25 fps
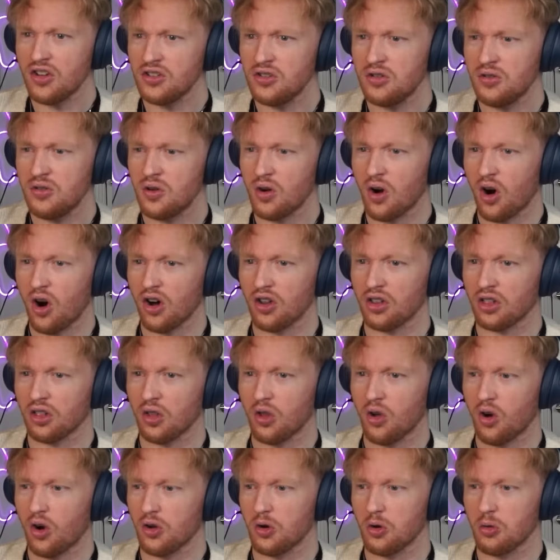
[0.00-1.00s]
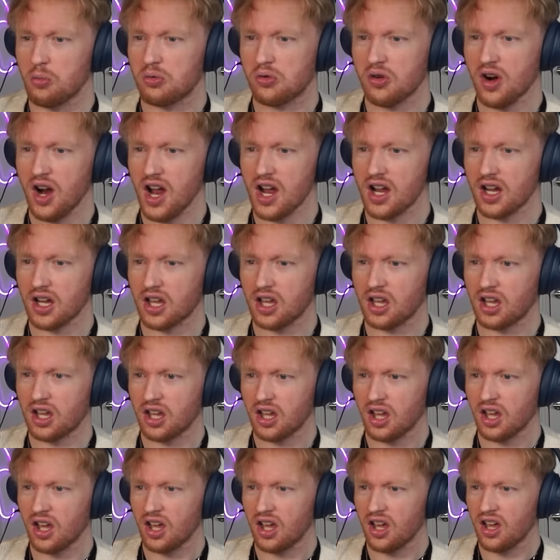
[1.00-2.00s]
You unloyal prick.
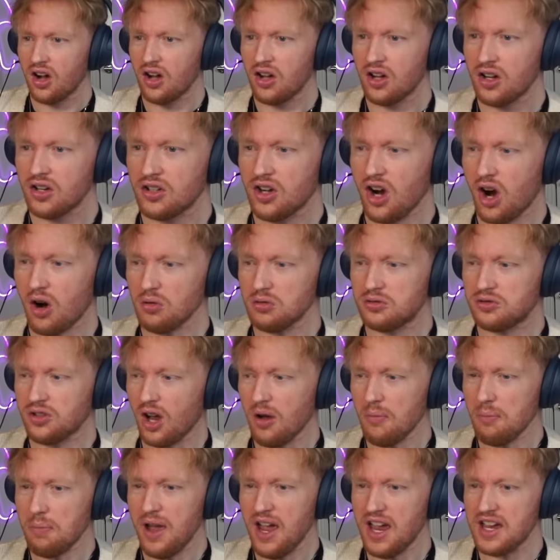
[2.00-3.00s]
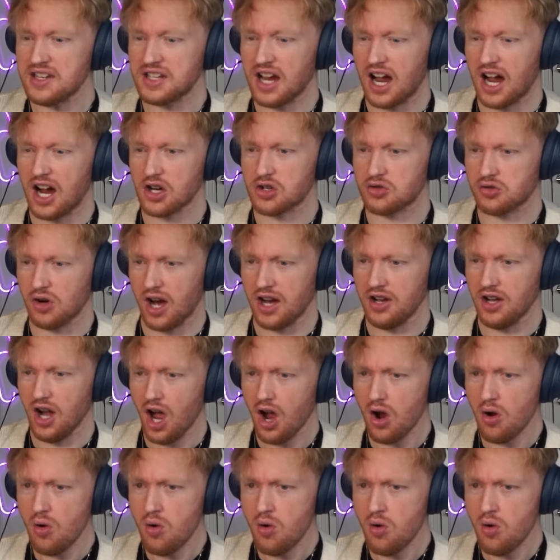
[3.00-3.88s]
Go dump his ass right now.